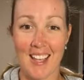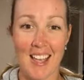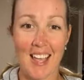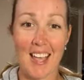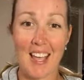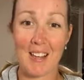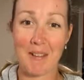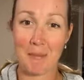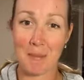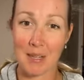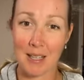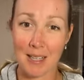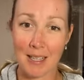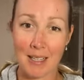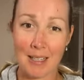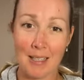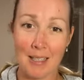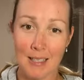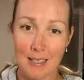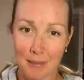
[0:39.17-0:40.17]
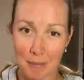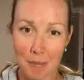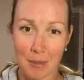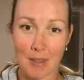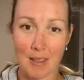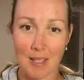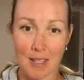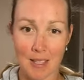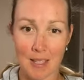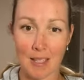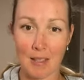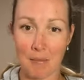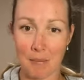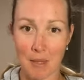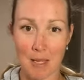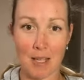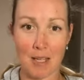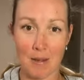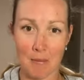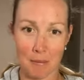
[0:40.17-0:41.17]
and my pathetic
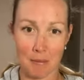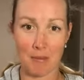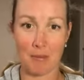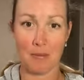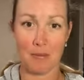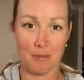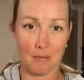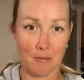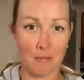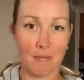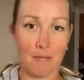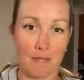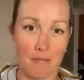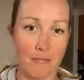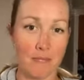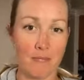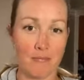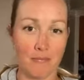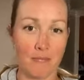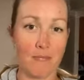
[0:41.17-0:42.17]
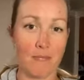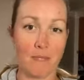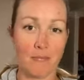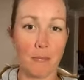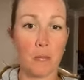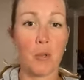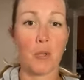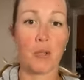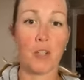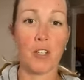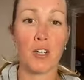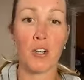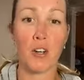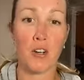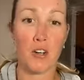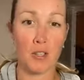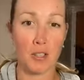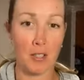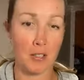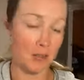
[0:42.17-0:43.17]
makeup putting
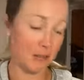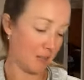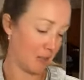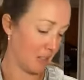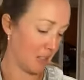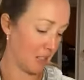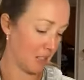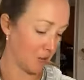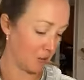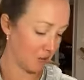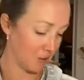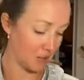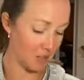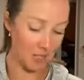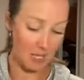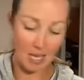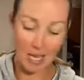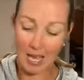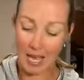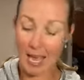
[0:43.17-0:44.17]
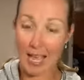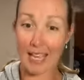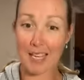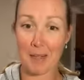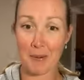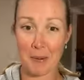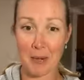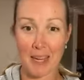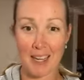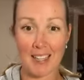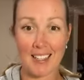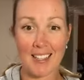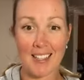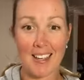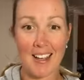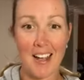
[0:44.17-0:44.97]
on skills. Anyway,